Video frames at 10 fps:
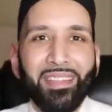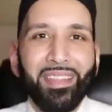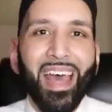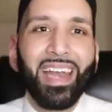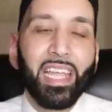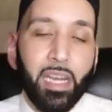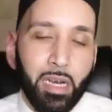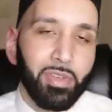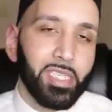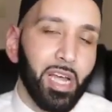that in
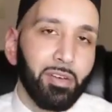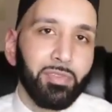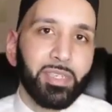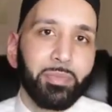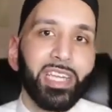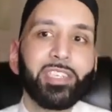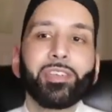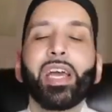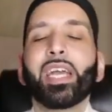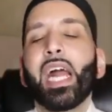and of itself is
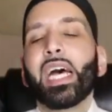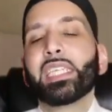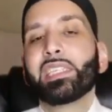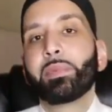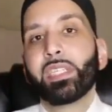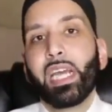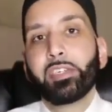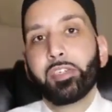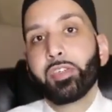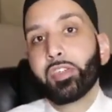major and it has the
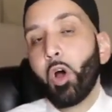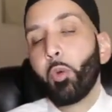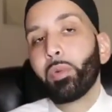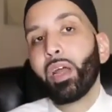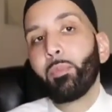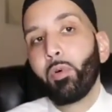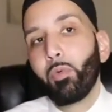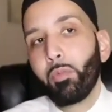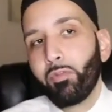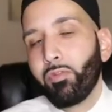potential to open up
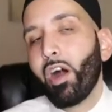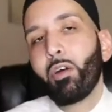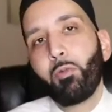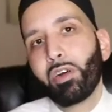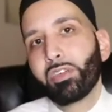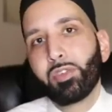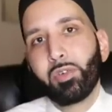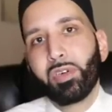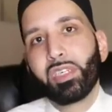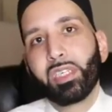far worse
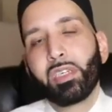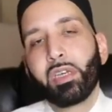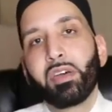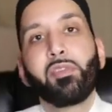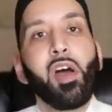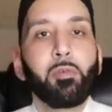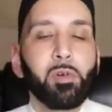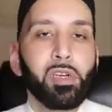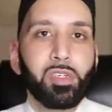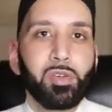doors far
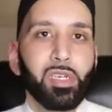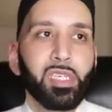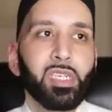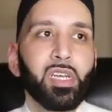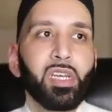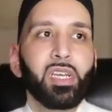worse doors.